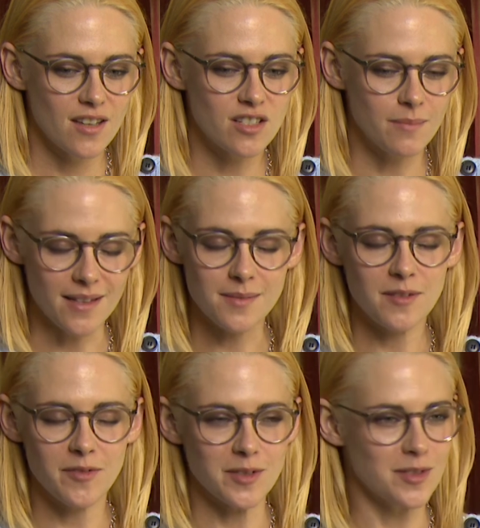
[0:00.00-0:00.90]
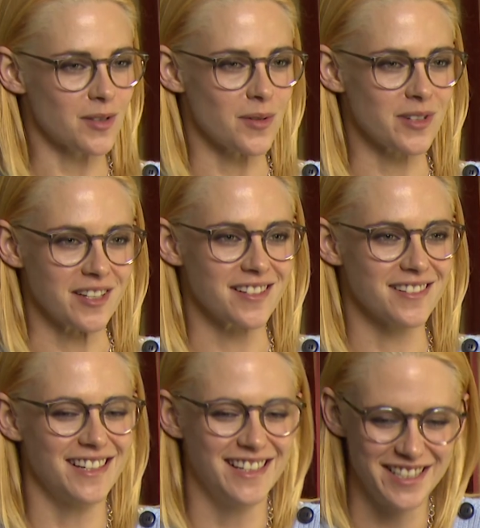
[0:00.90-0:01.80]
She makes me feel so good.
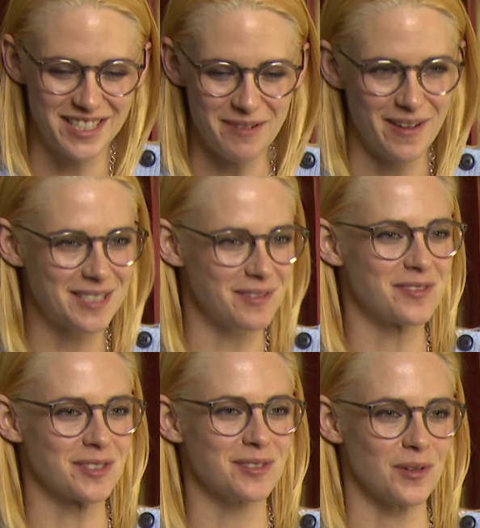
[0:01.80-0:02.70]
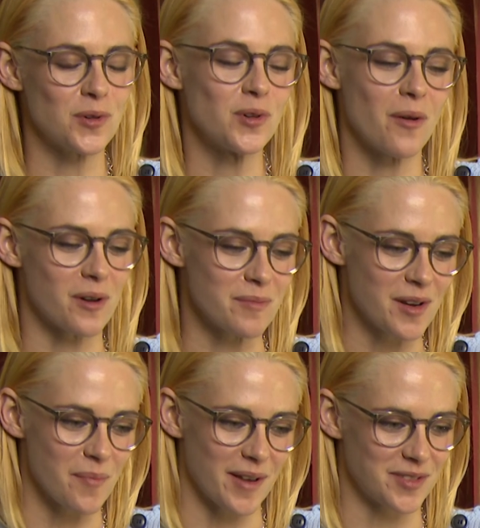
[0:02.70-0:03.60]
She makes me feel so cool. I want to be
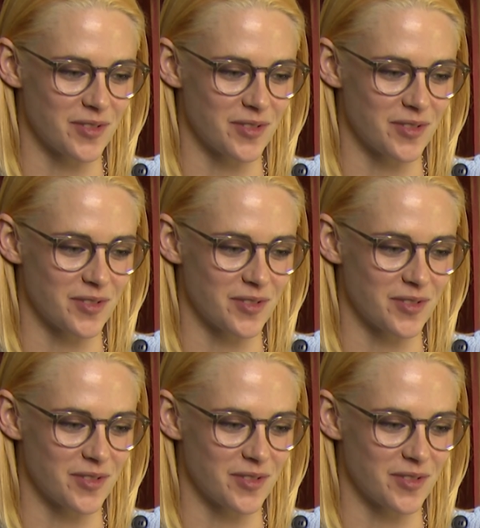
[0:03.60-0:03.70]
her best